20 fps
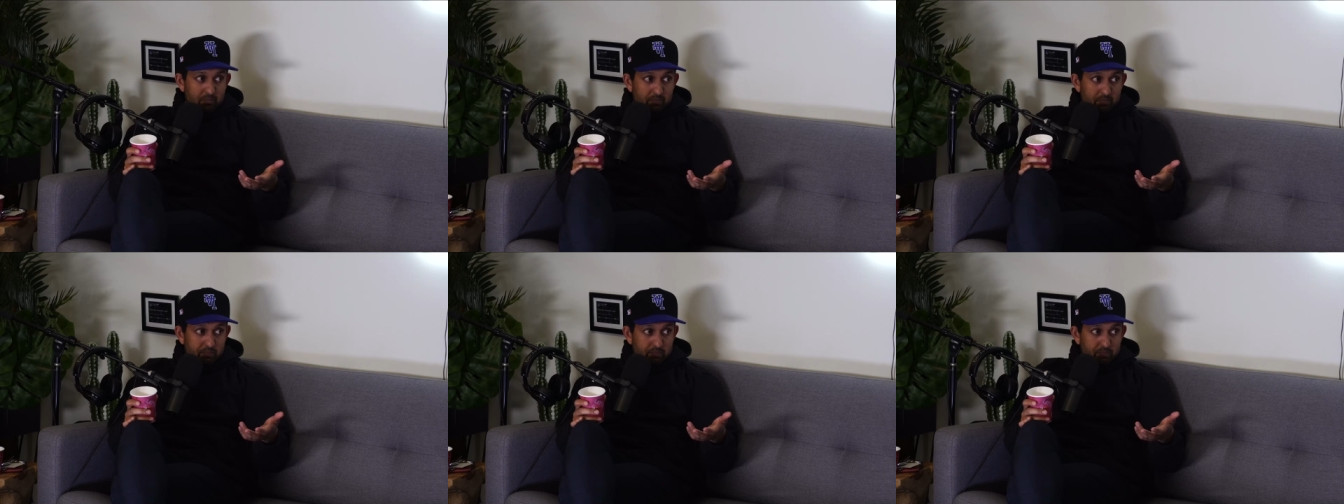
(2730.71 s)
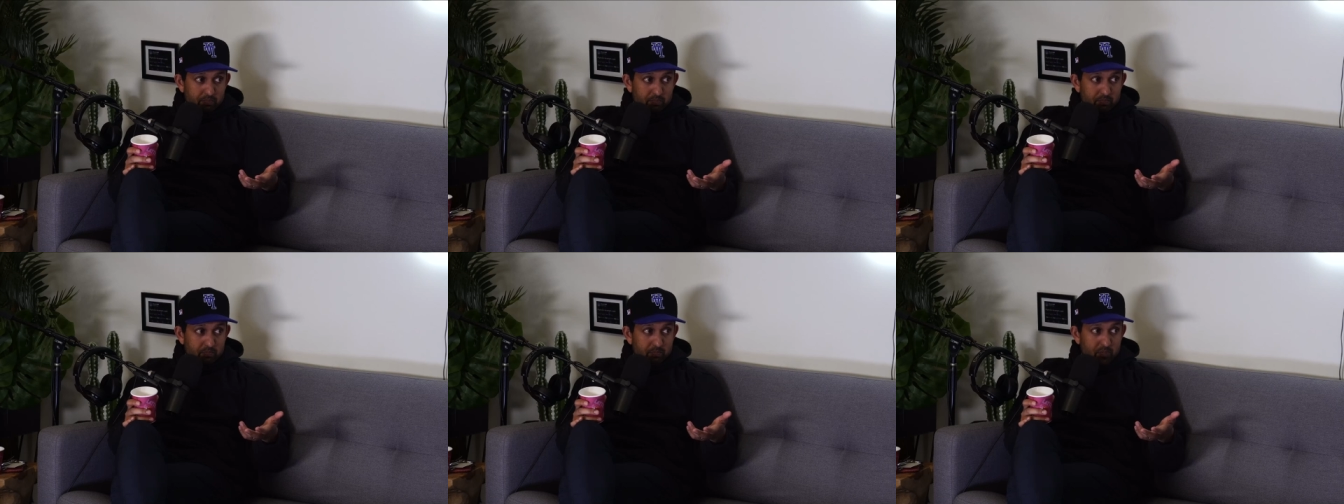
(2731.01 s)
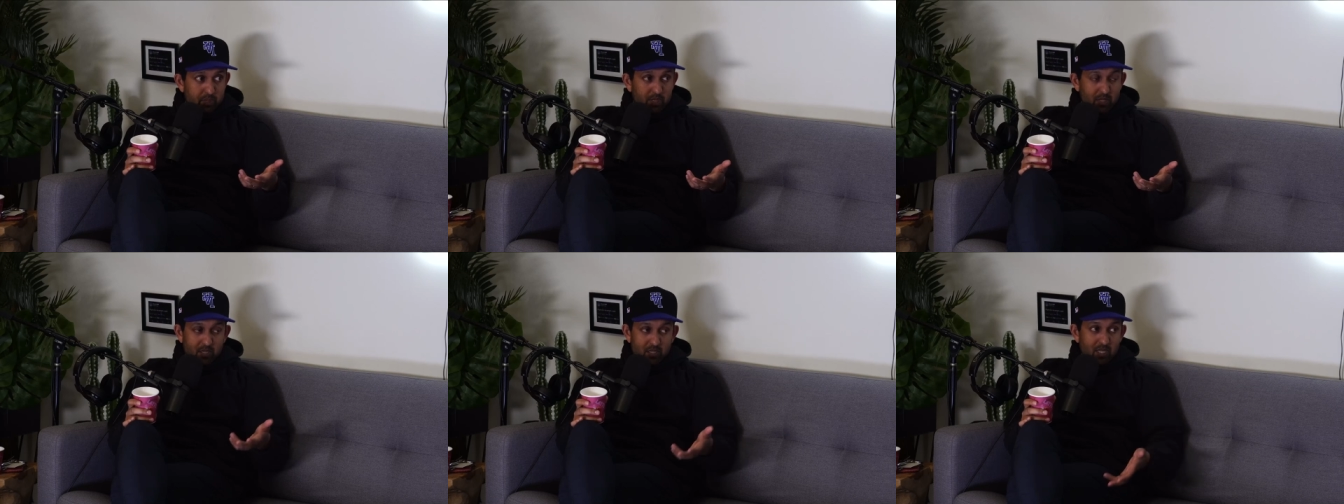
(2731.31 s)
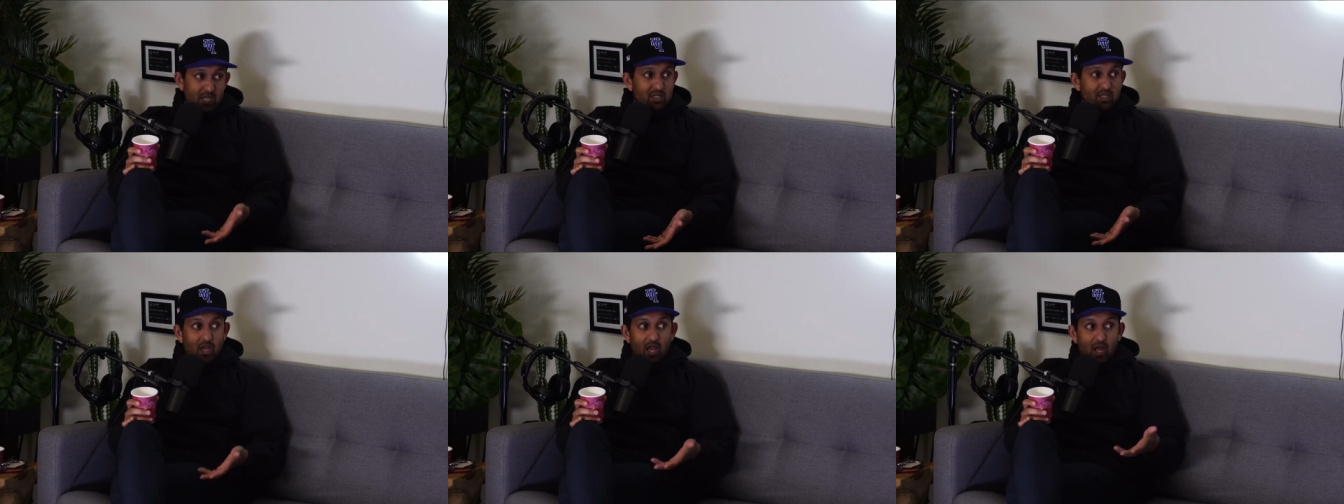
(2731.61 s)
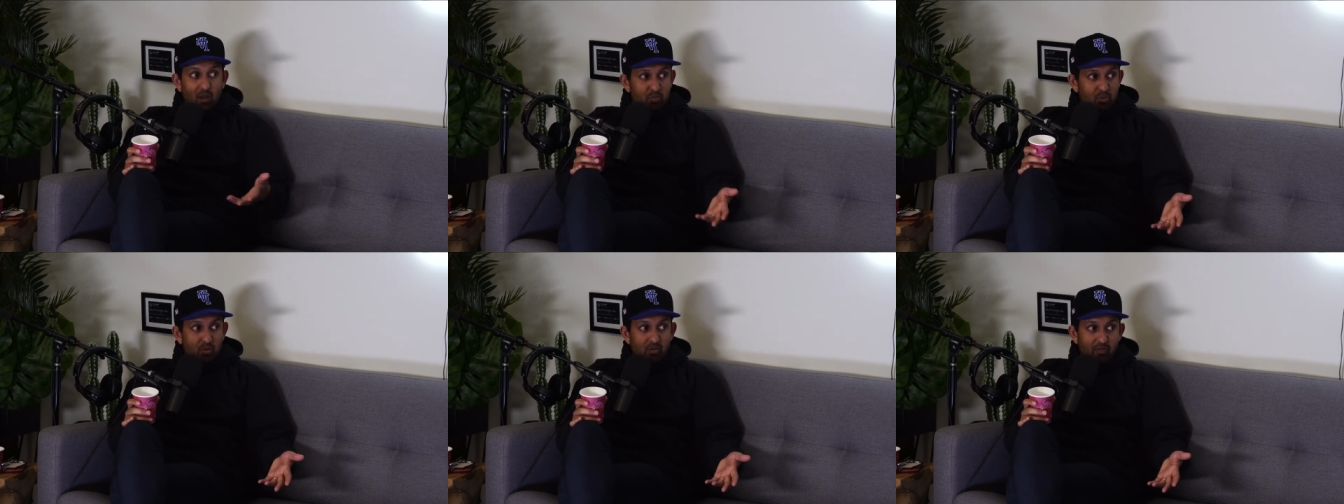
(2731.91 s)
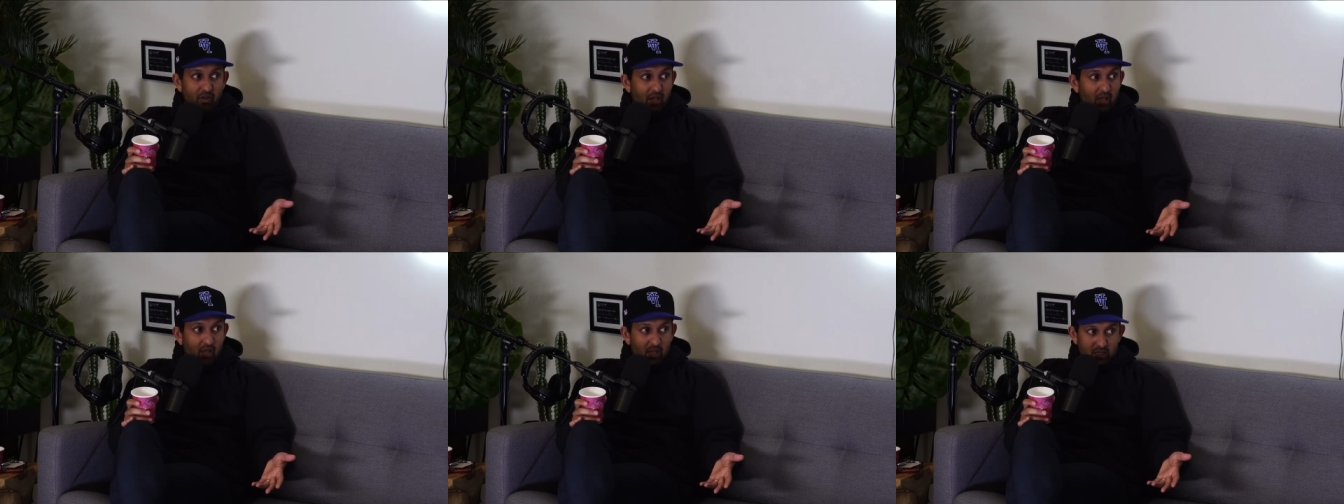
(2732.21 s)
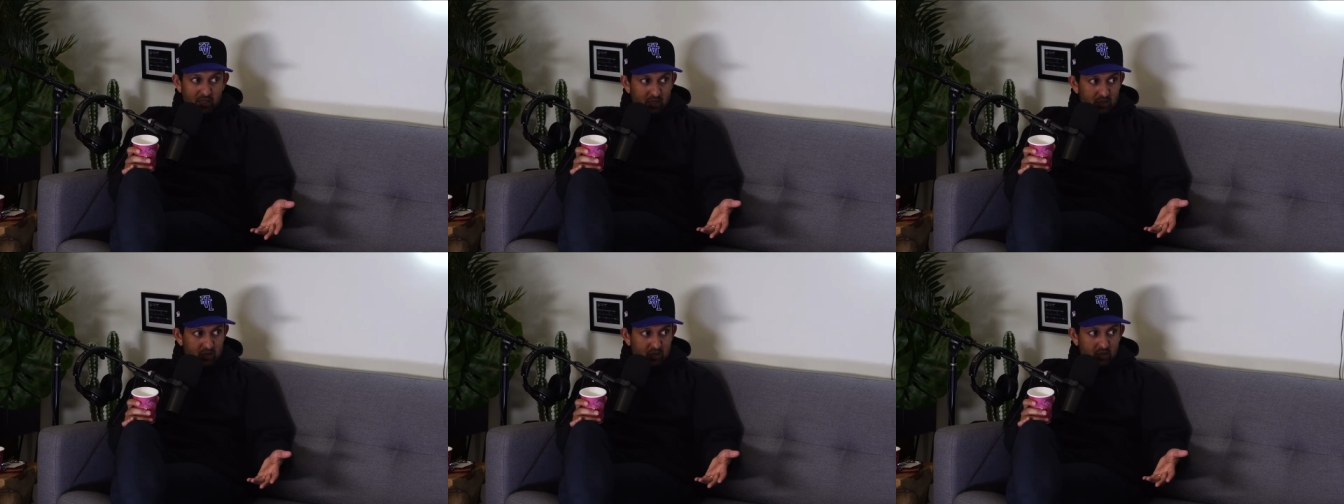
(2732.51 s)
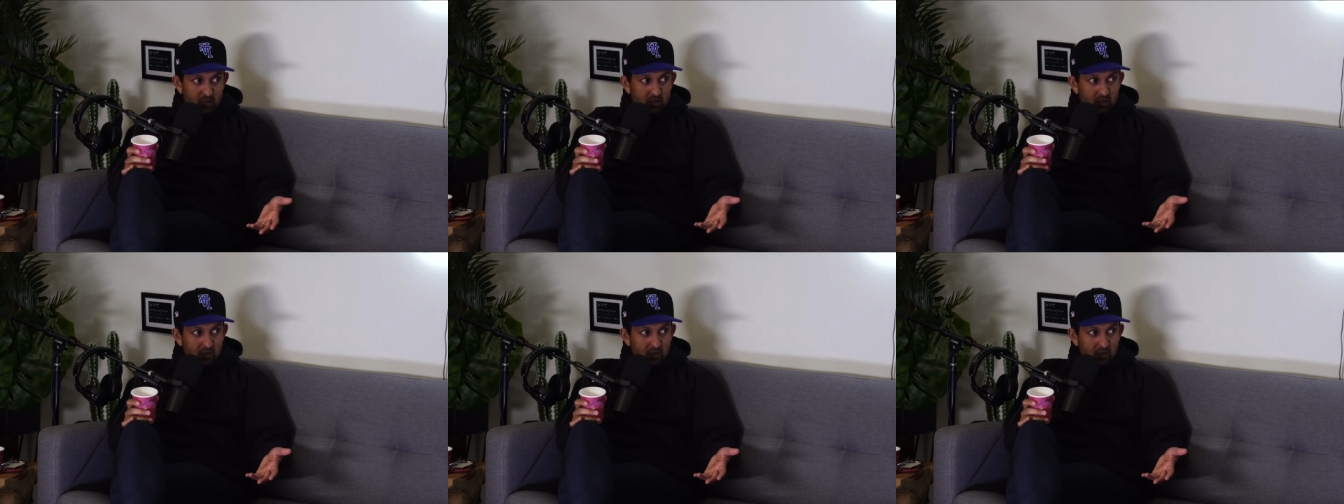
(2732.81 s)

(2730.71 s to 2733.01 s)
Yeah. Because he has a high profile hostage.